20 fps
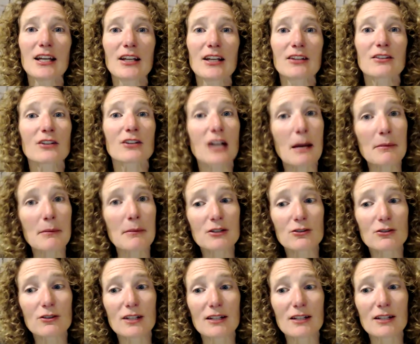So coming
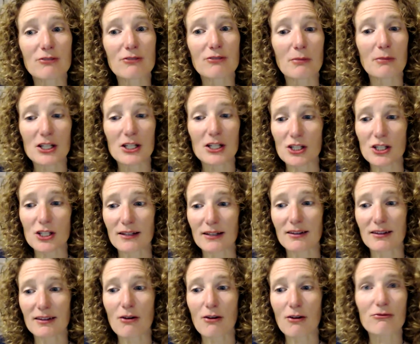to the inflammation
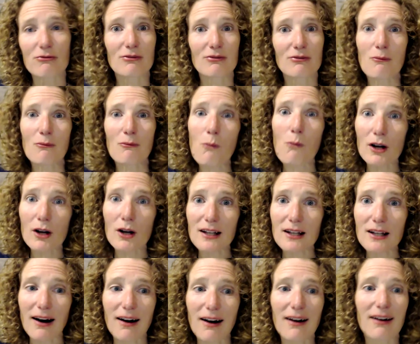itself, what
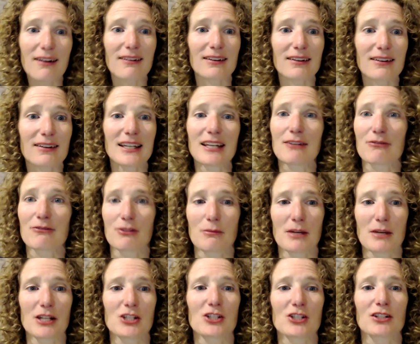are
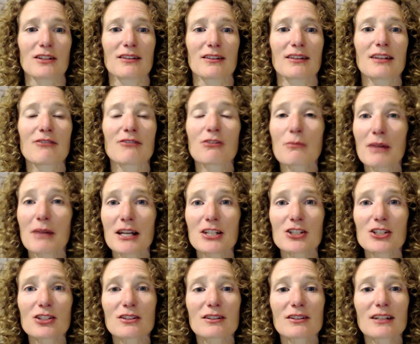inflammations?
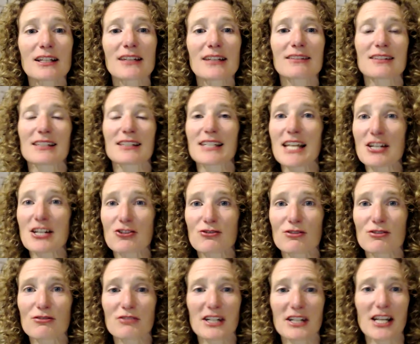Inflammation is a
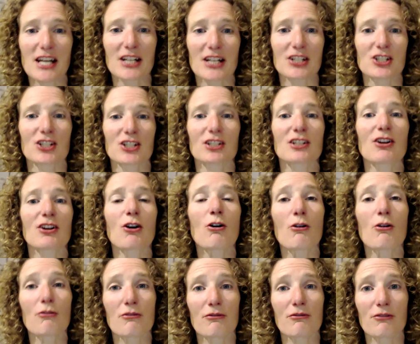natural reaction
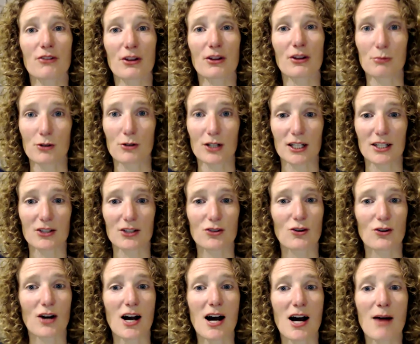of the body
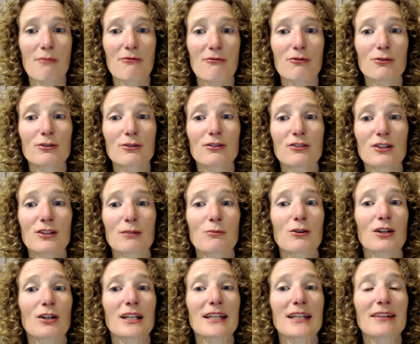to harmful
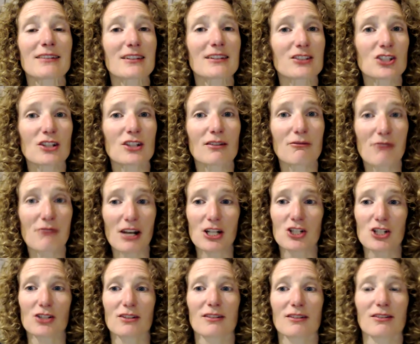stimuli such as
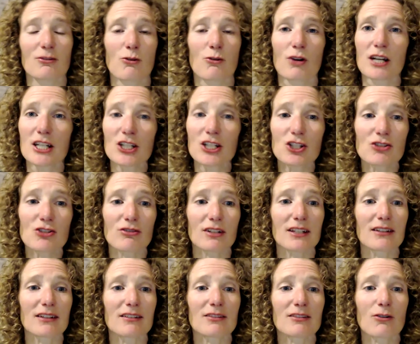infections or
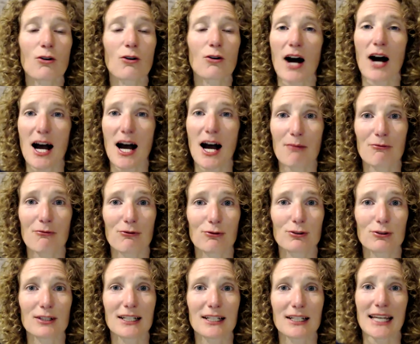injuries or
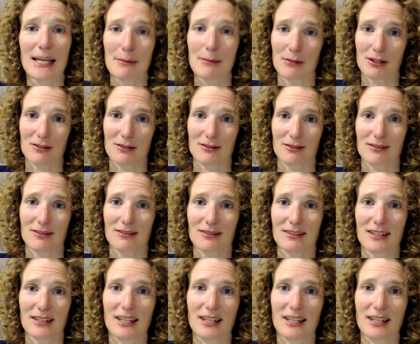harmful chemicals.